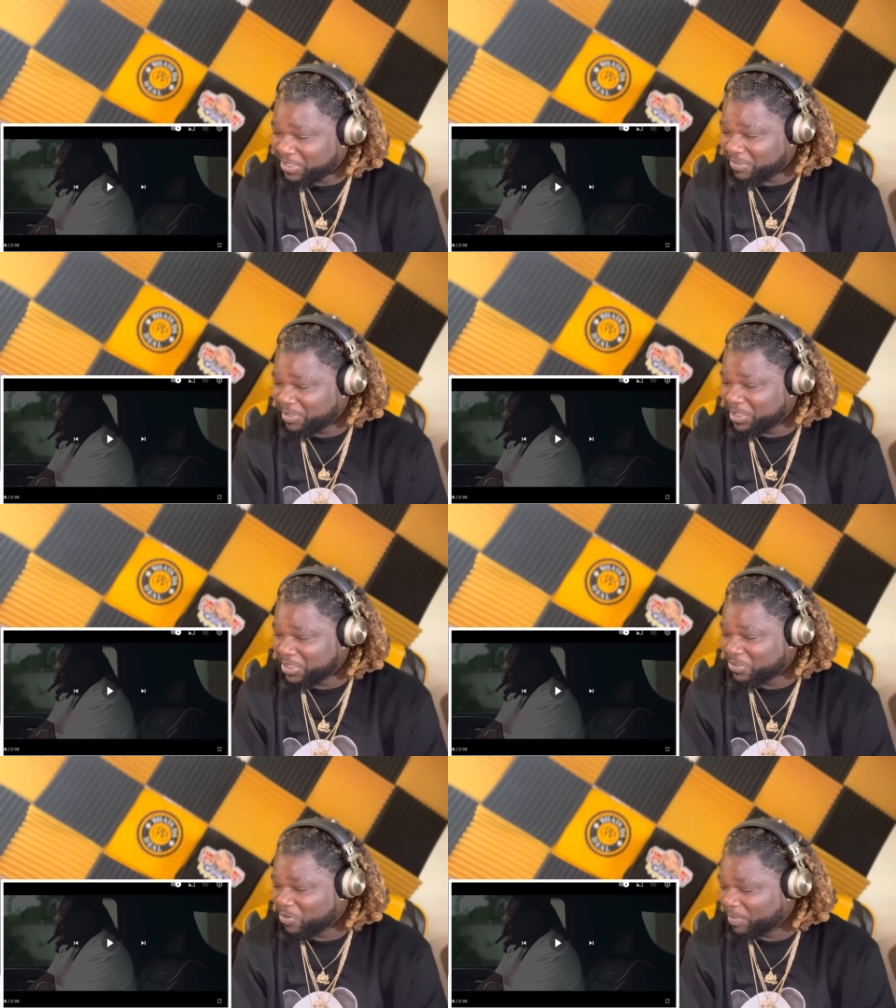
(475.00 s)
really just
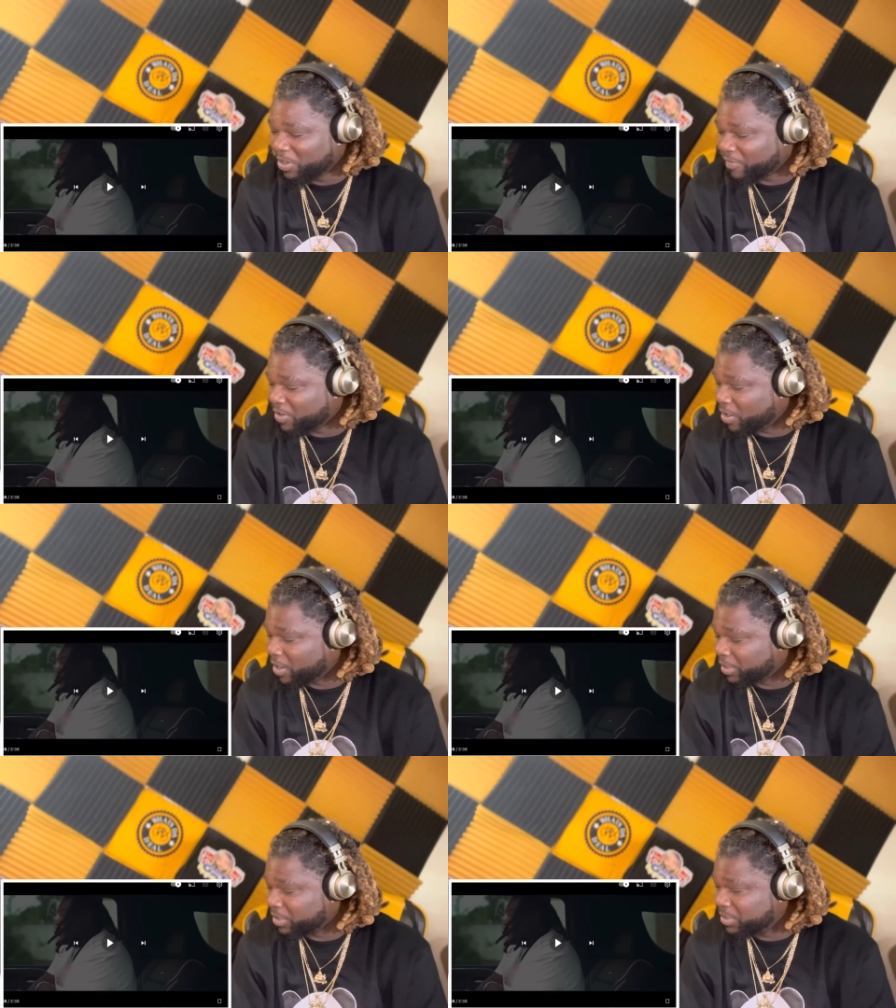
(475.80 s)
threw me off guard,
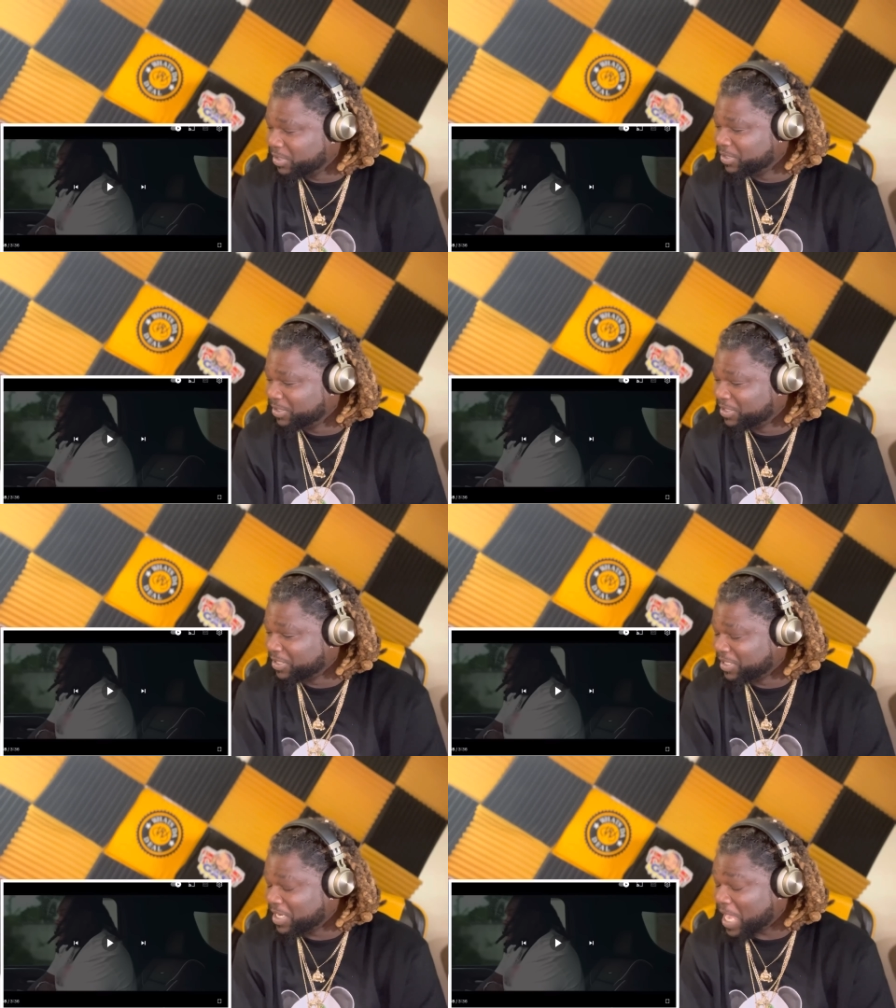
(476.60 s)
nigga.
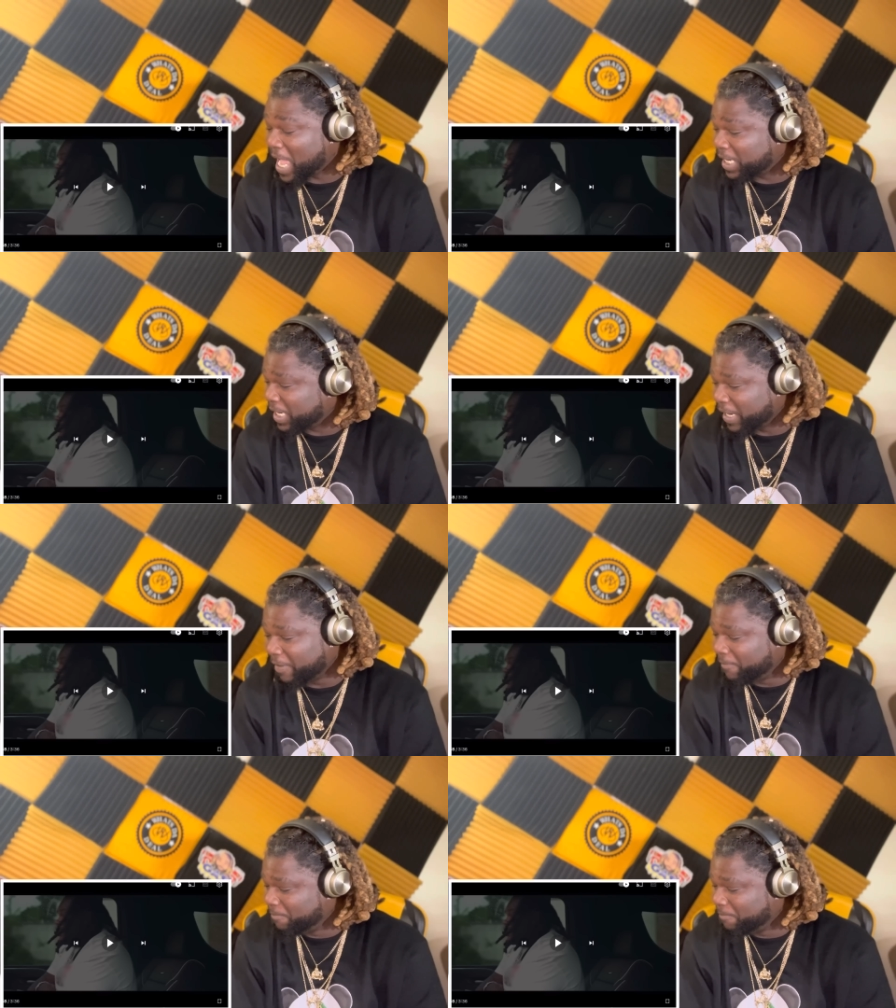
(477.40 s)
Goddamn.